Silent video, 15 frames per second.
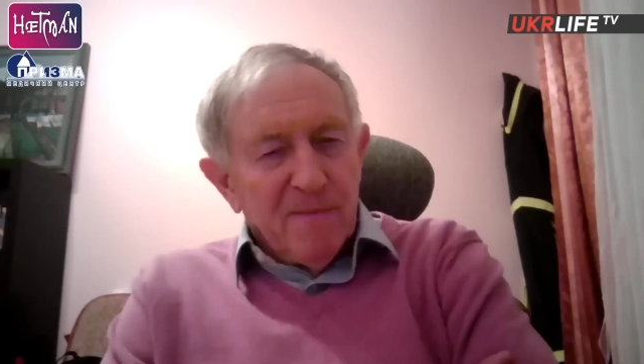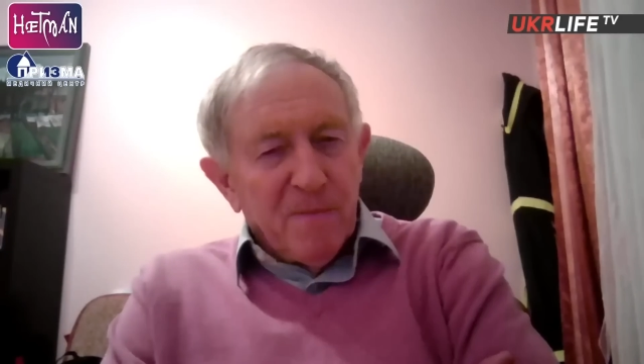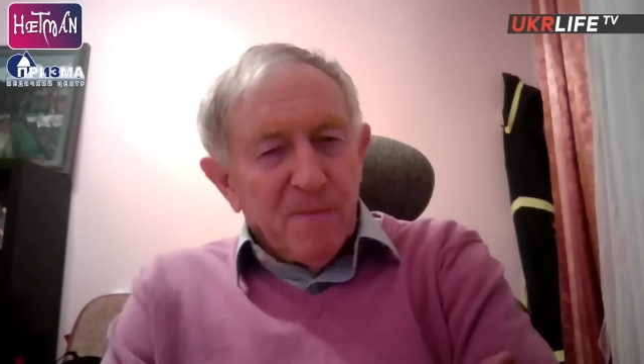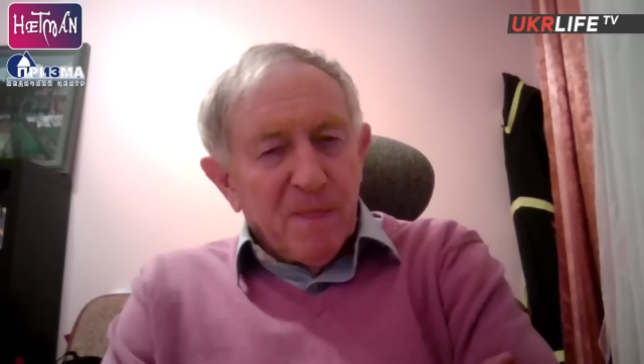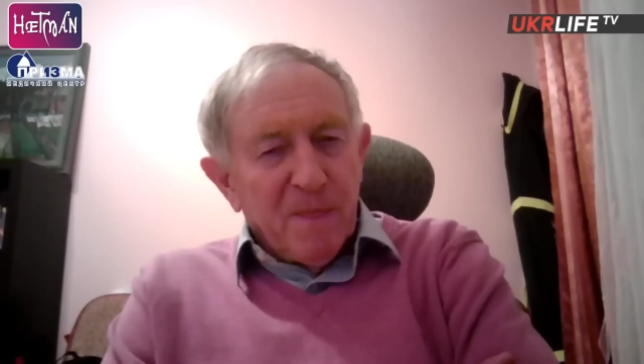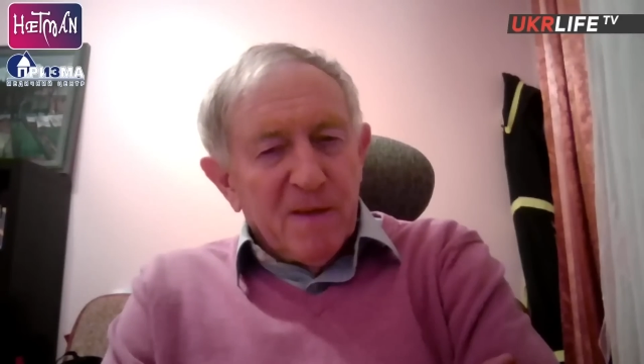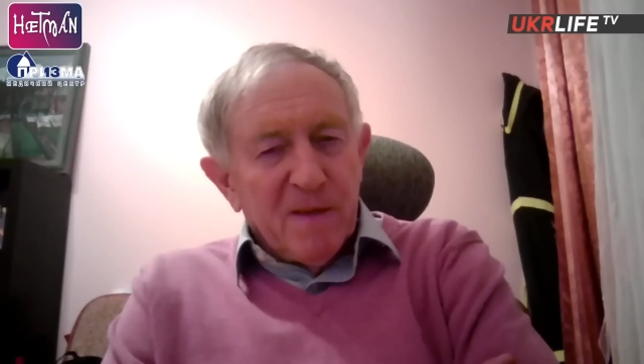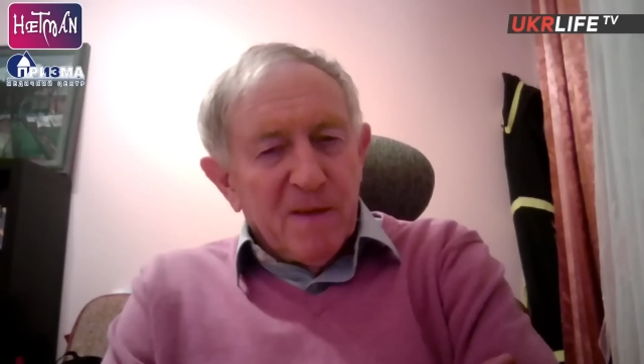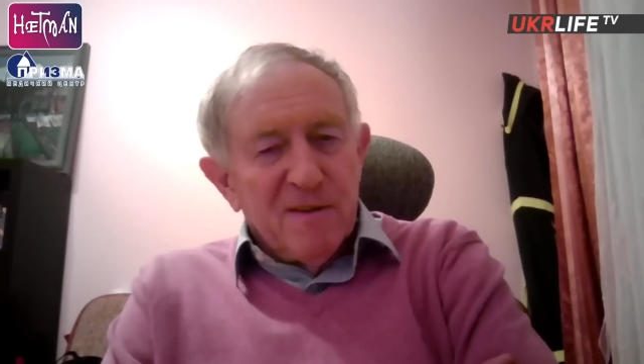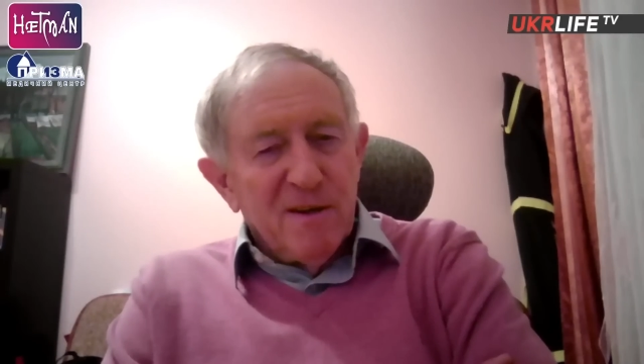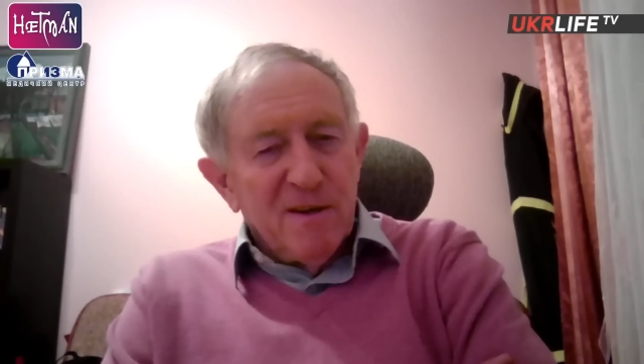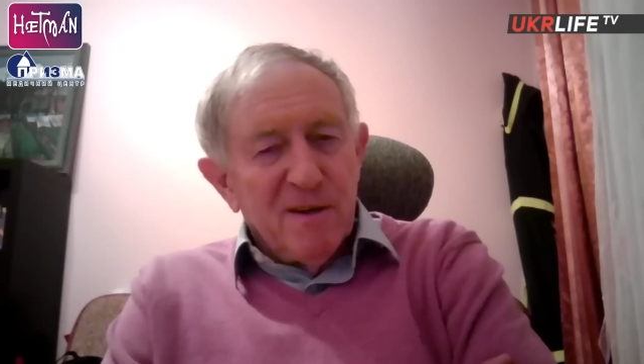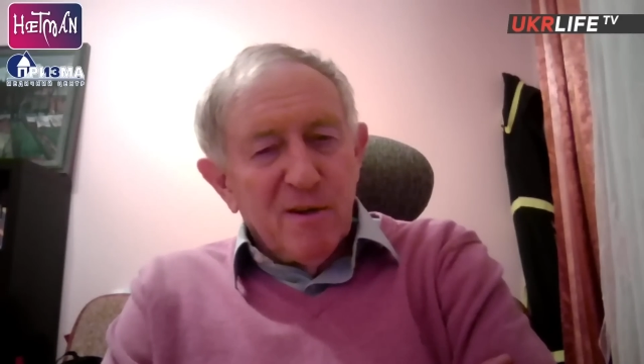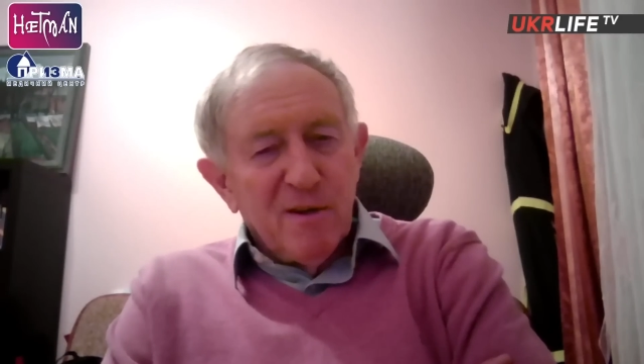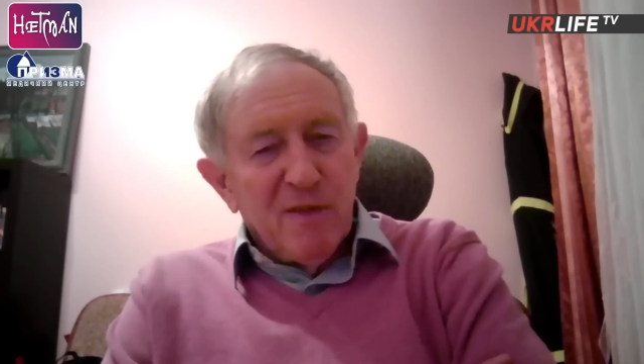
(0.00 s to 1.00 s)
You
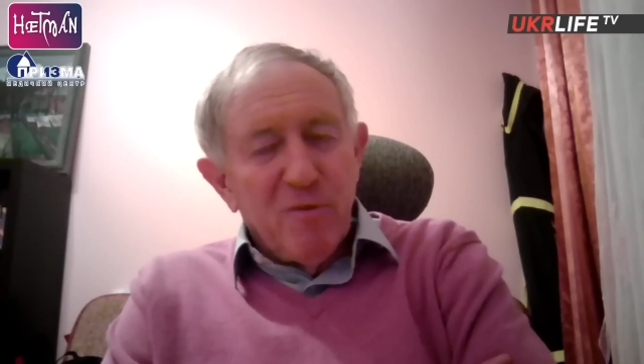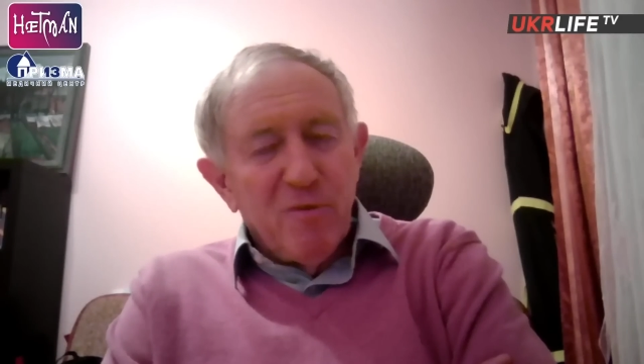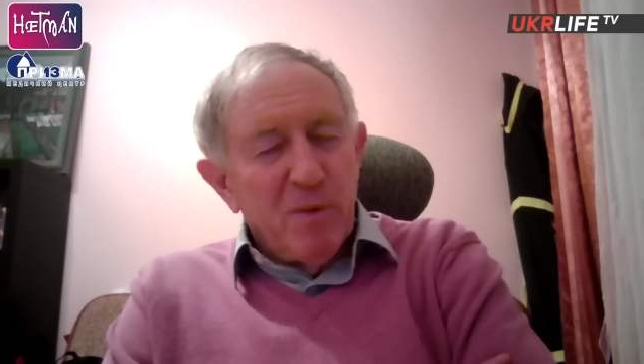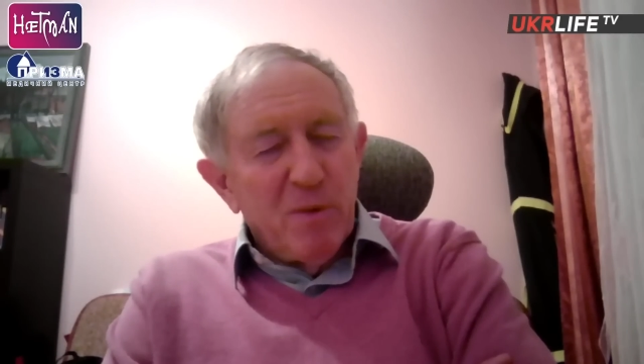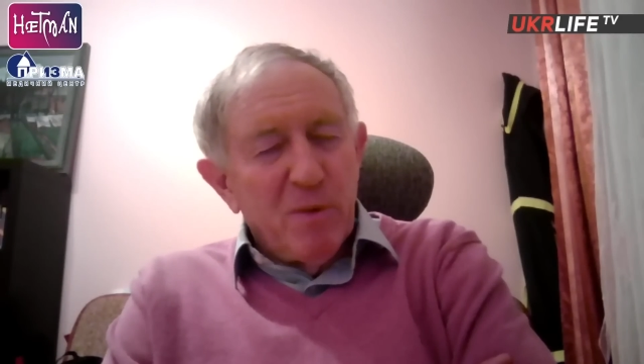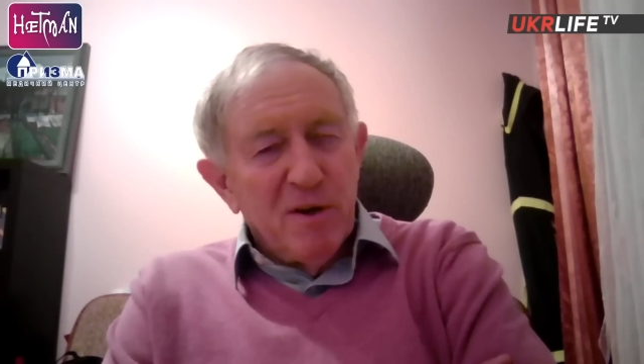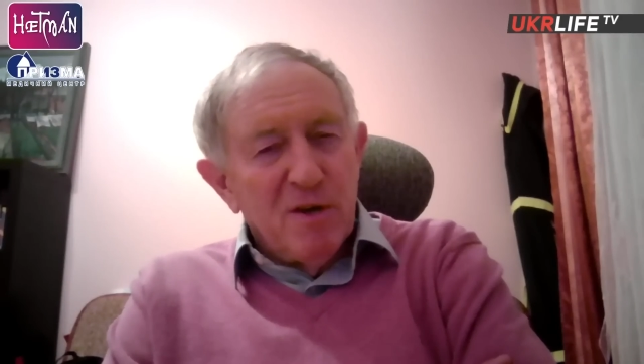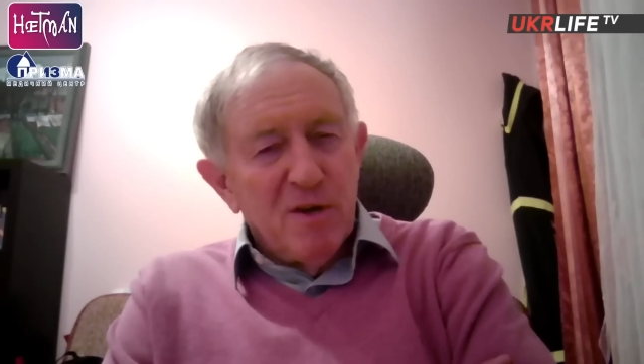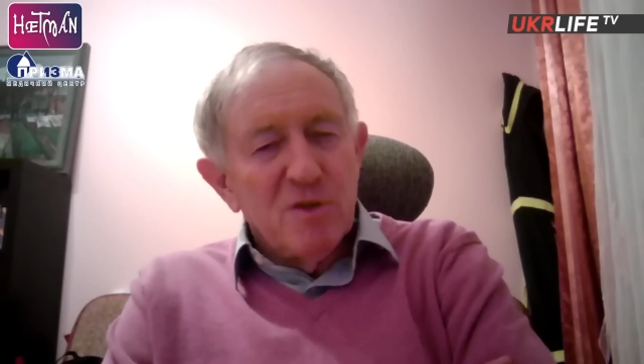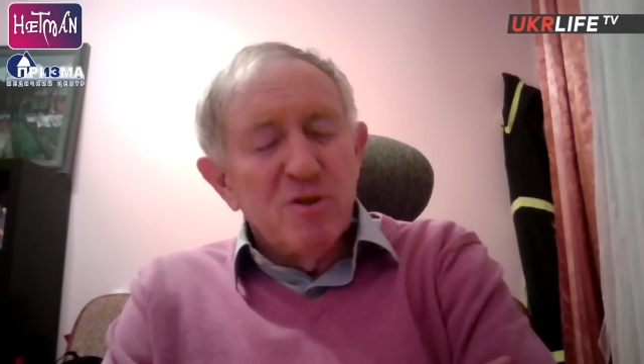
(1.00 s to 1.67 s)
know, everybody knows.